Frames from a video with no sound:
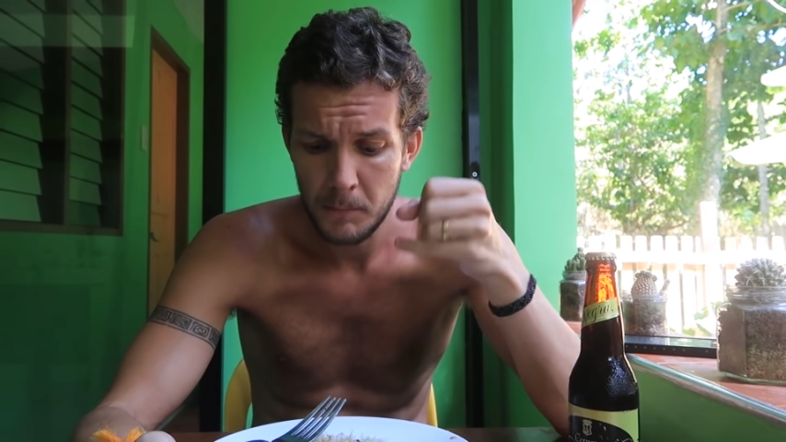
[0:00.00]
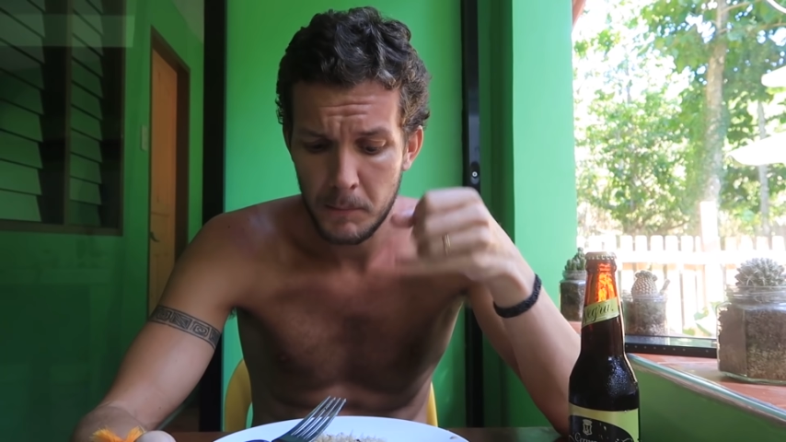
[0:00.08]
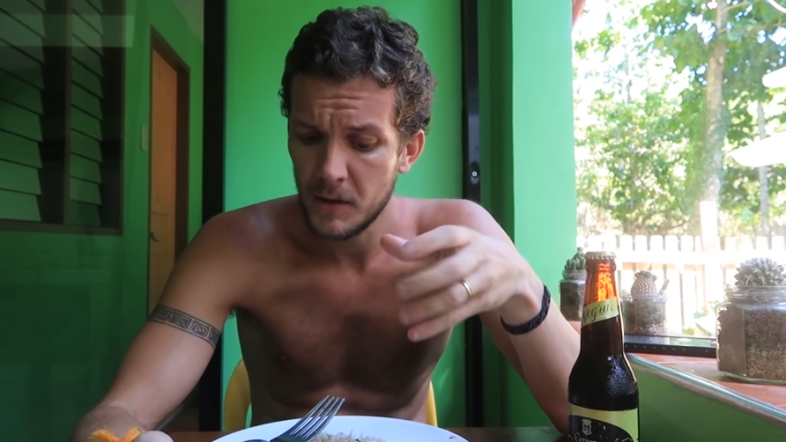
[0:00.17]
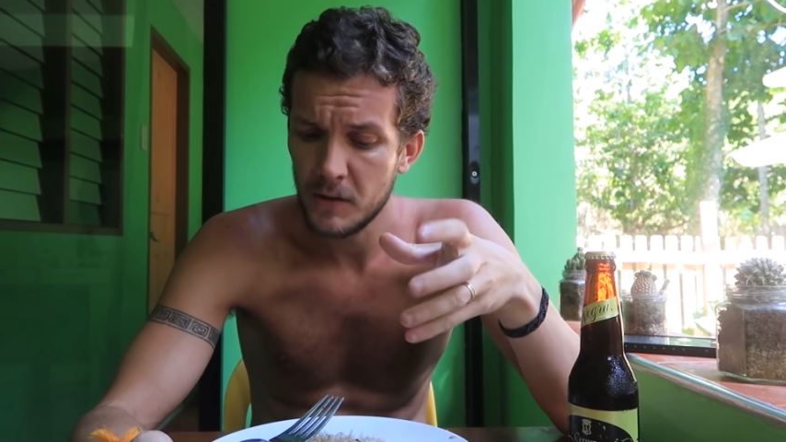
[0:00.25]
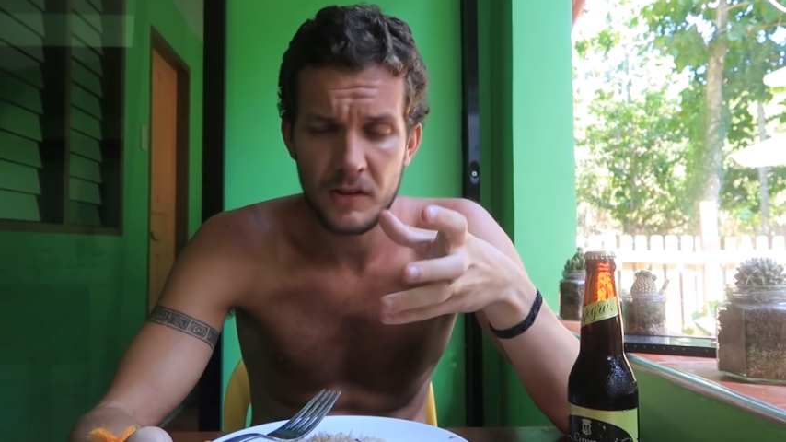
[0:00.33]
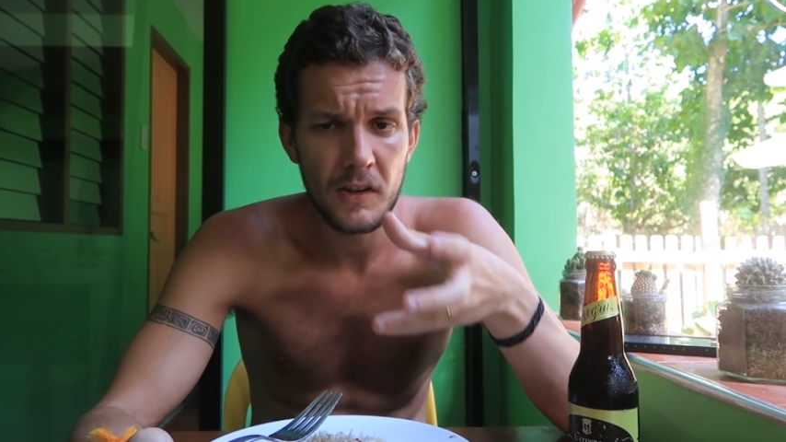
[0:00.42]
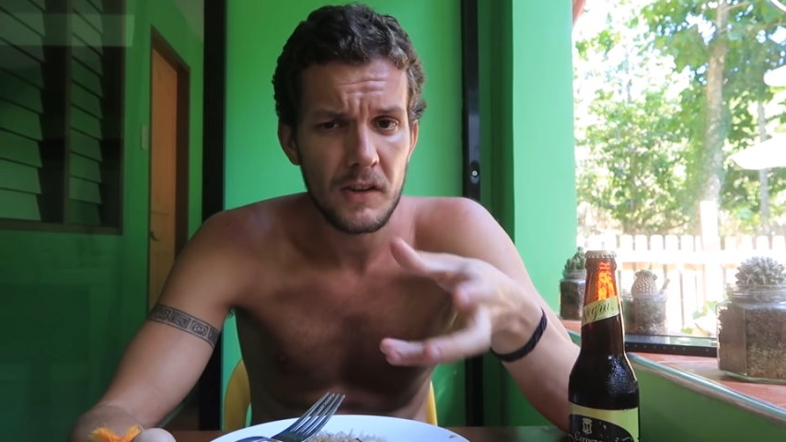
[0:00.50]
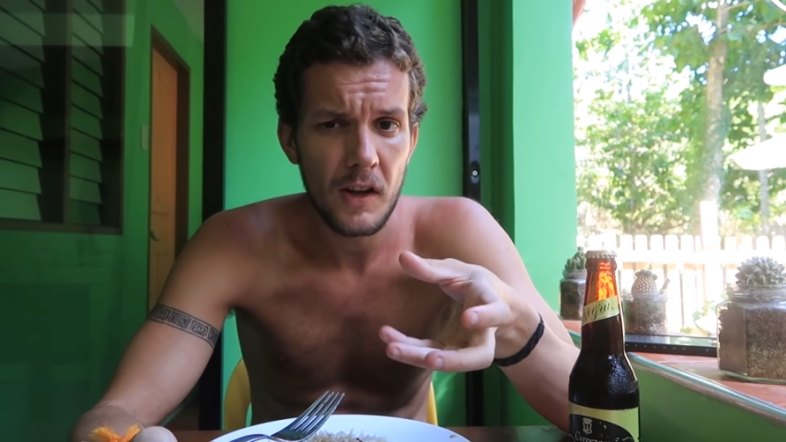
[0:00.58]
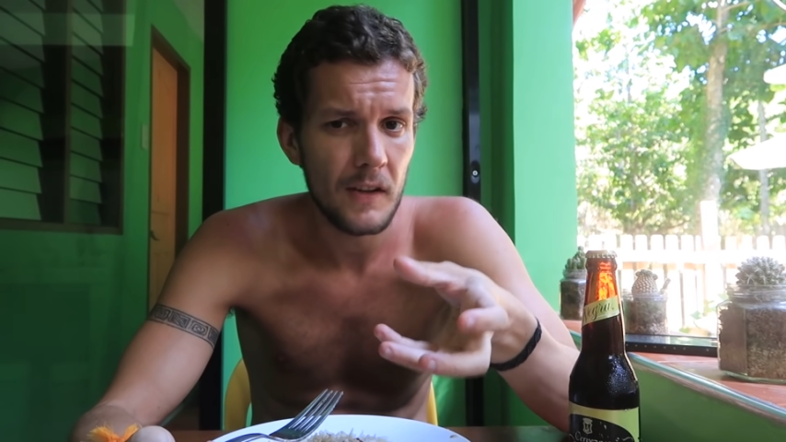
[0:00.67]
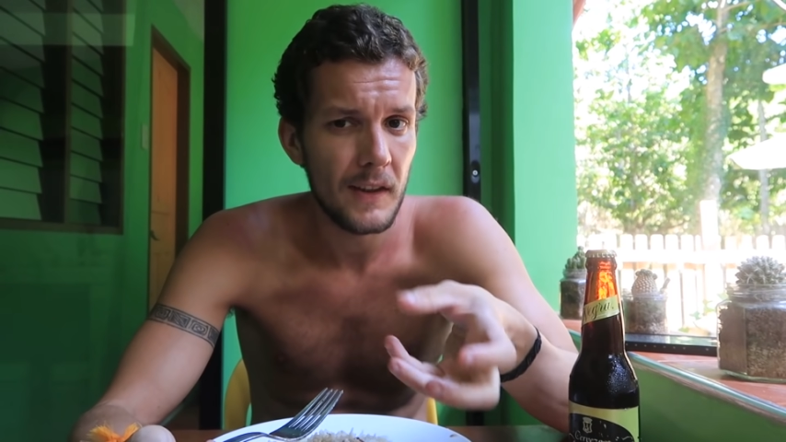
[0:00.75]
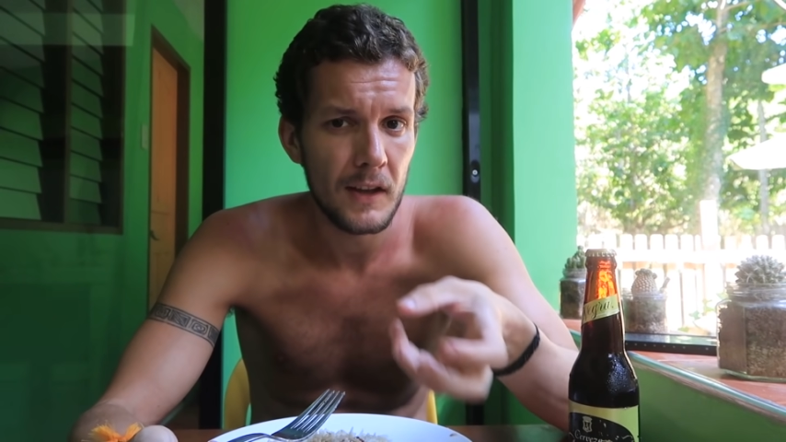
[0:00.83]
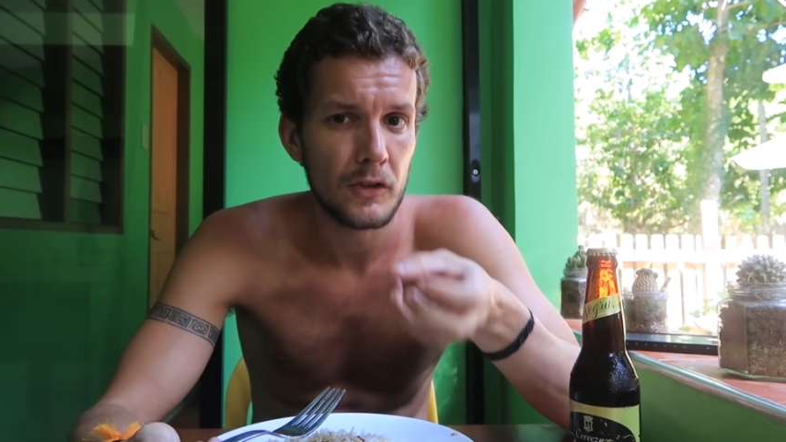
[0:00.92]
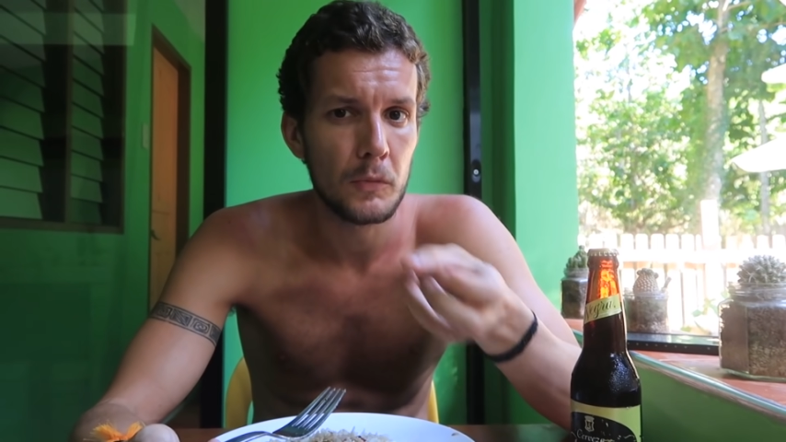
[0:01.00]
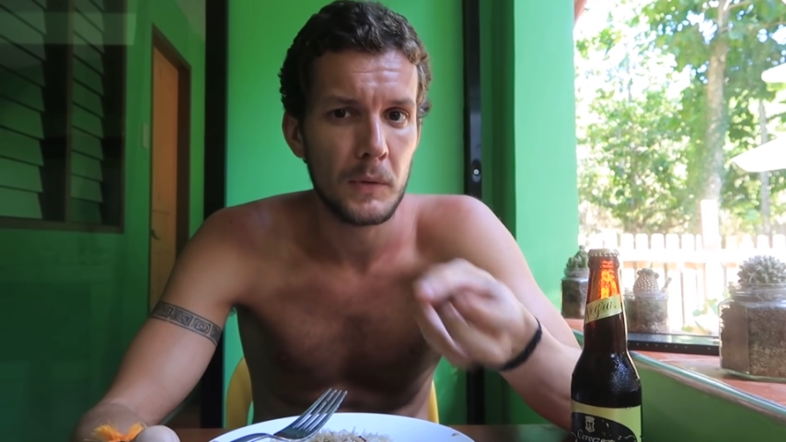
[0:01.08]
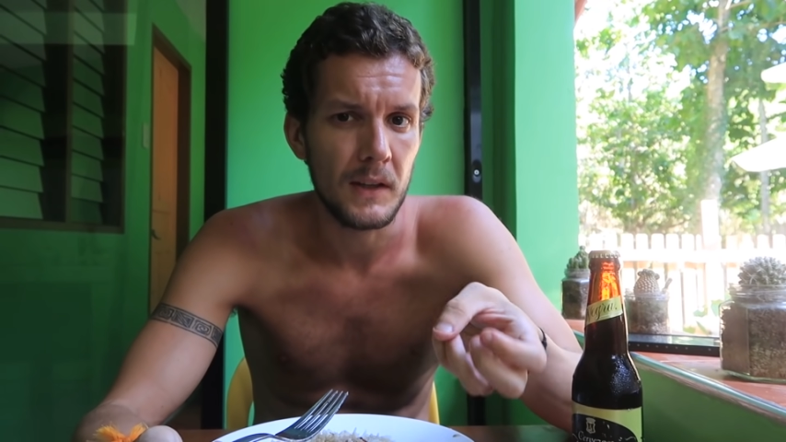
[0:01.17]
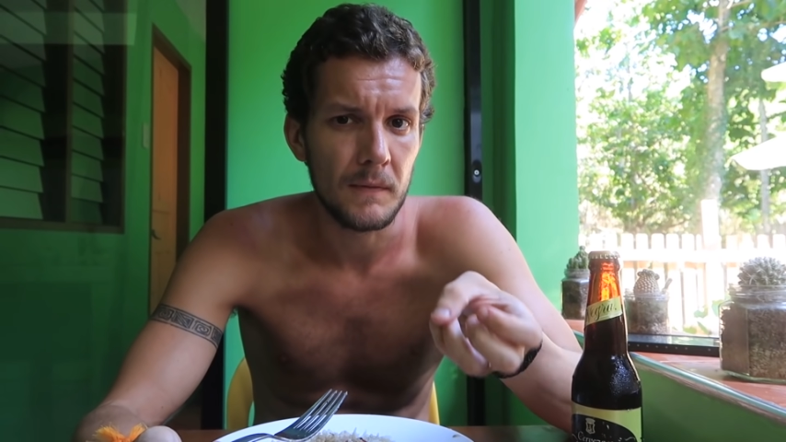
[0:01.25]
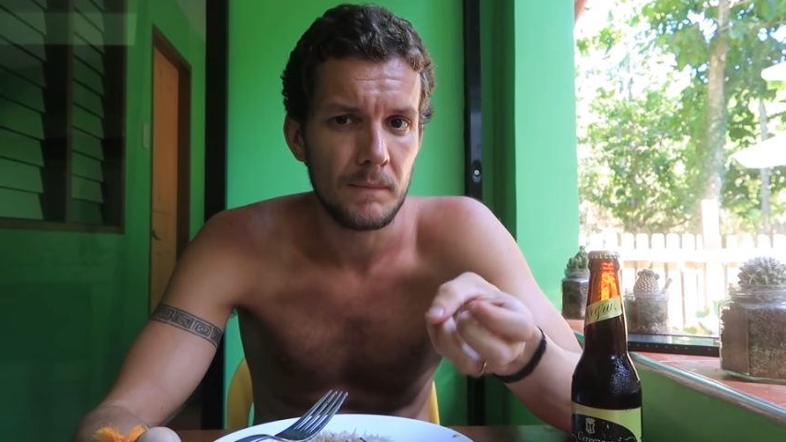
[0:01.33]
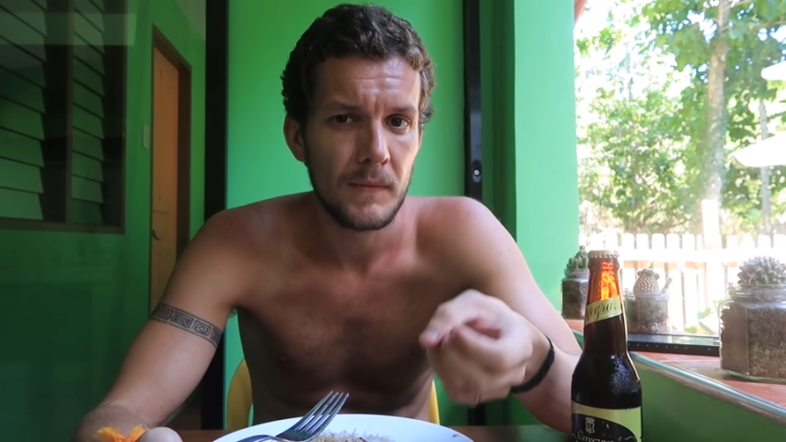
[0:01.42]
But it's still not that
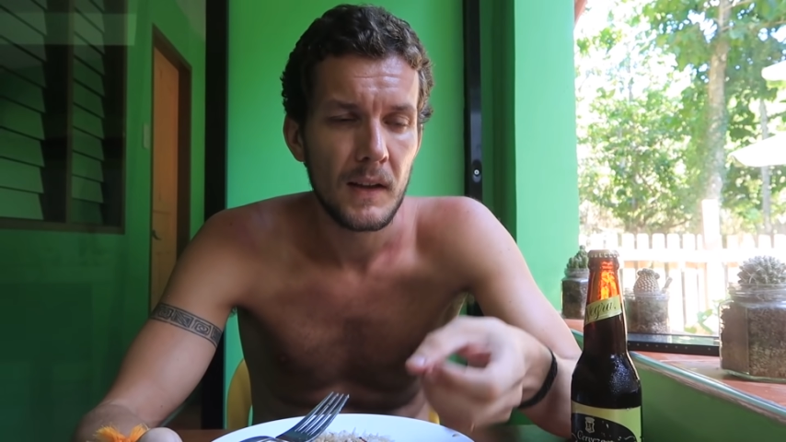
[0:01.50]
sweet.